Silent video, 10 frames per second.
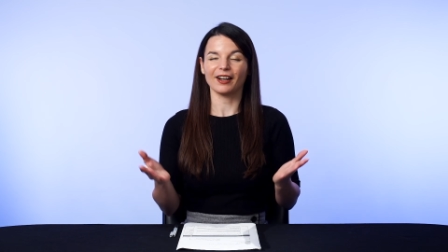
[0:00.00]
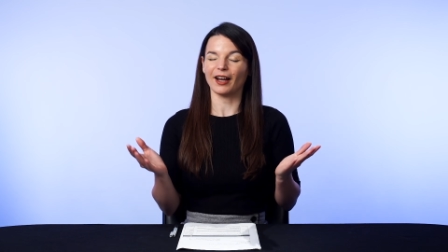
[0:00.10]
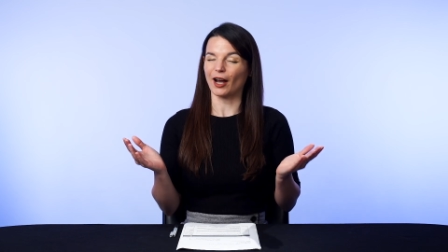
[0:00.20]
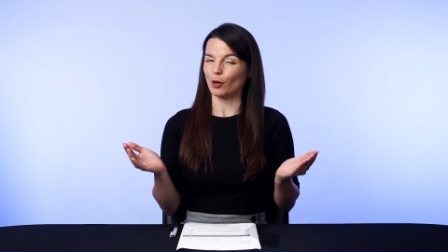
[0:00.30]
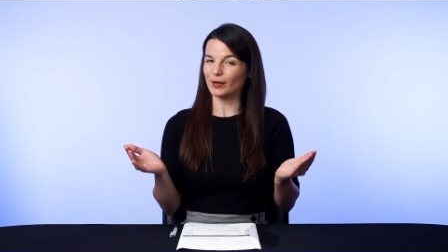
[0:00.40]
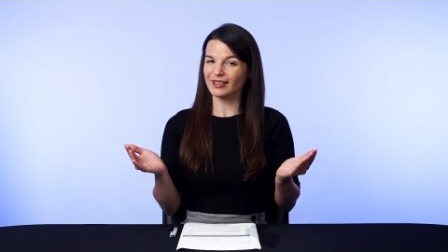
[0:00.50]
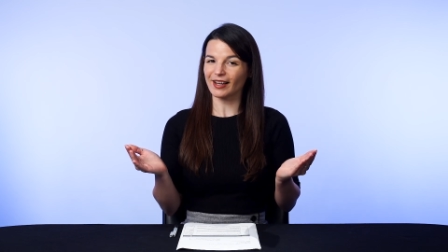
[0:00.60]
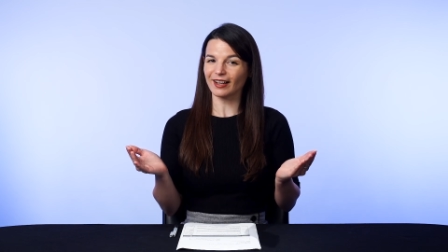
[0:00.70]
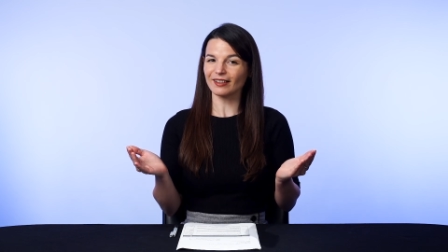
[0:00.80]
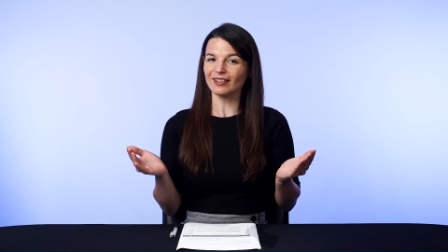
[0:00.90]
How
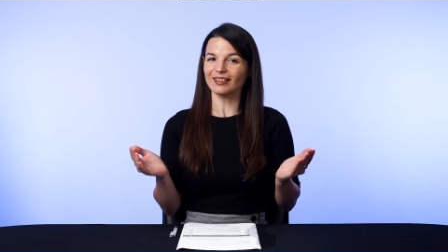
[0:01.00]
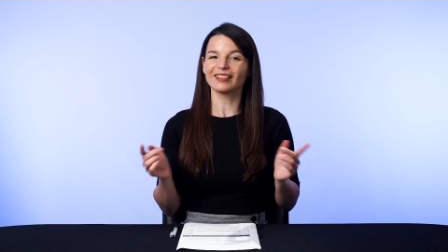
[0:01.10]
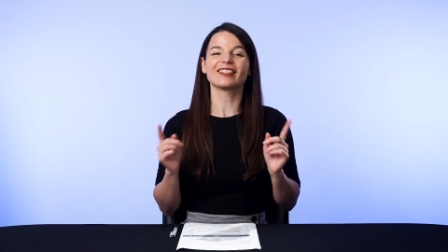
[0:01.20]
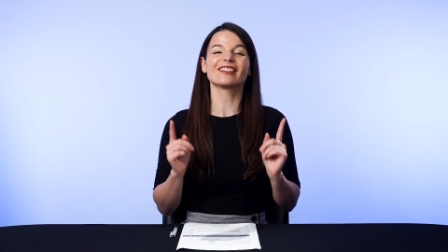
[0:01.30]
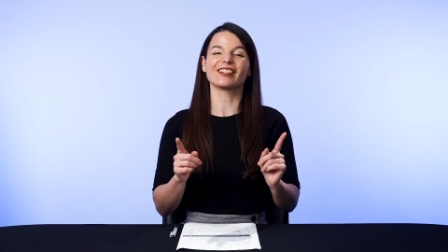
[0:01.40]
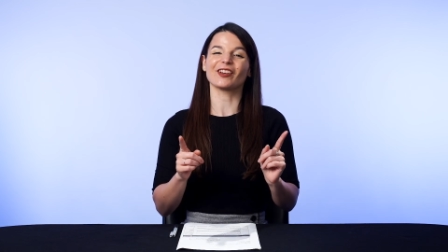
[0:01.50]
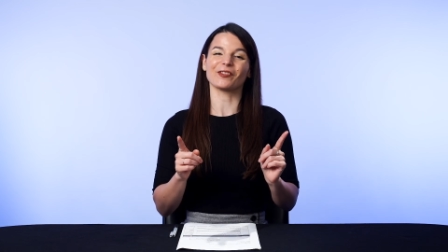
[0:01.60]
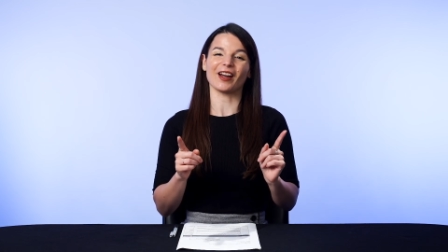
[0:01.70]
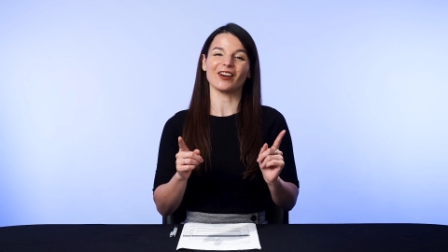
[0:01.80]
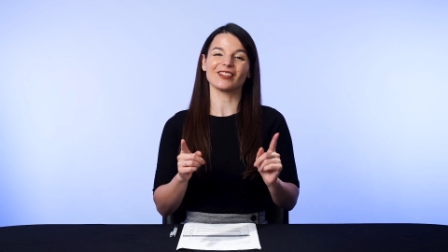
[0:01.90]
exactly? Stick
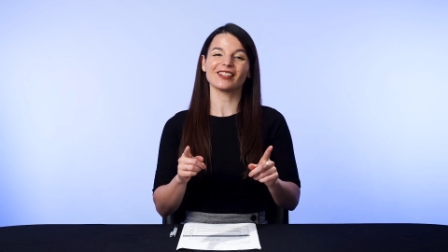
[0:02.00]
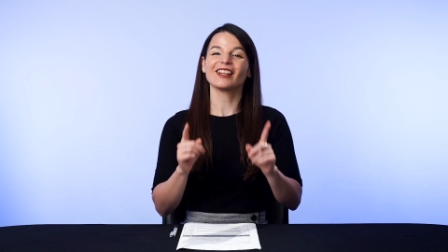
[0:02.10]
around.